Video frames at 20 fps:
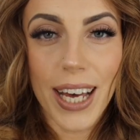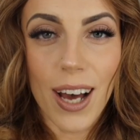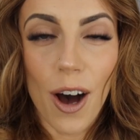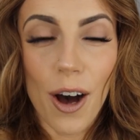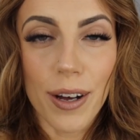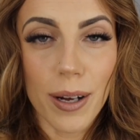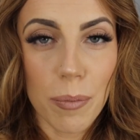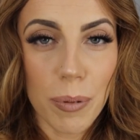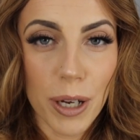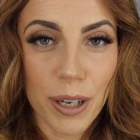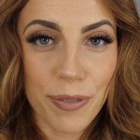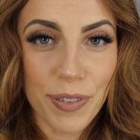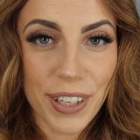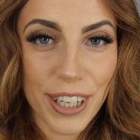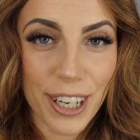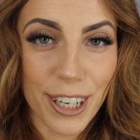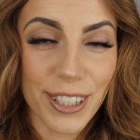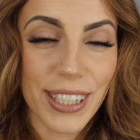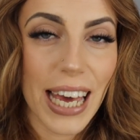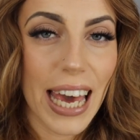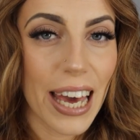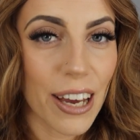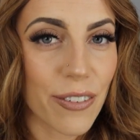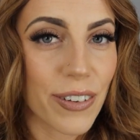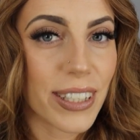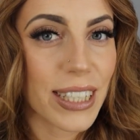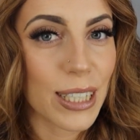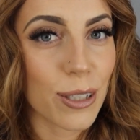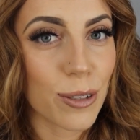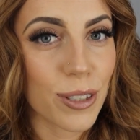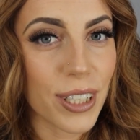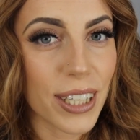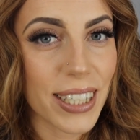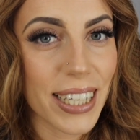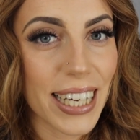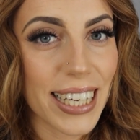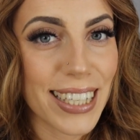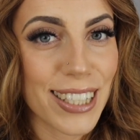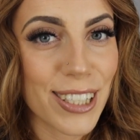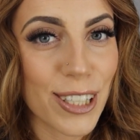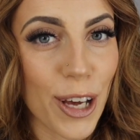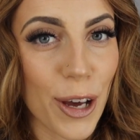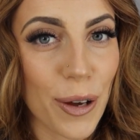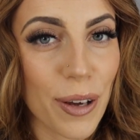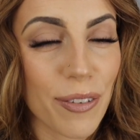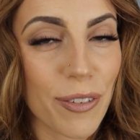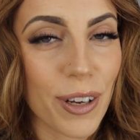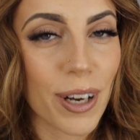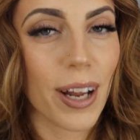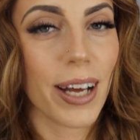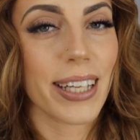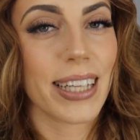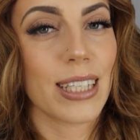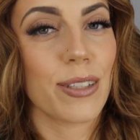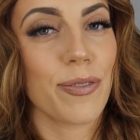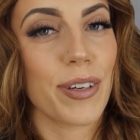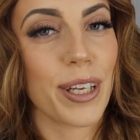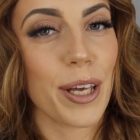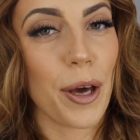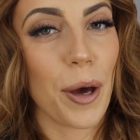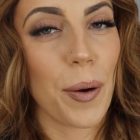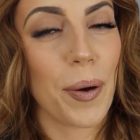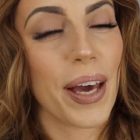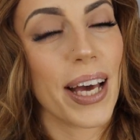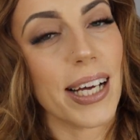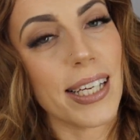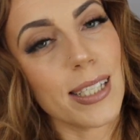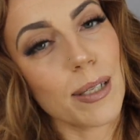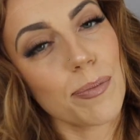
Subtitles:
I upload videos every single Sunday, so if you like this video, hit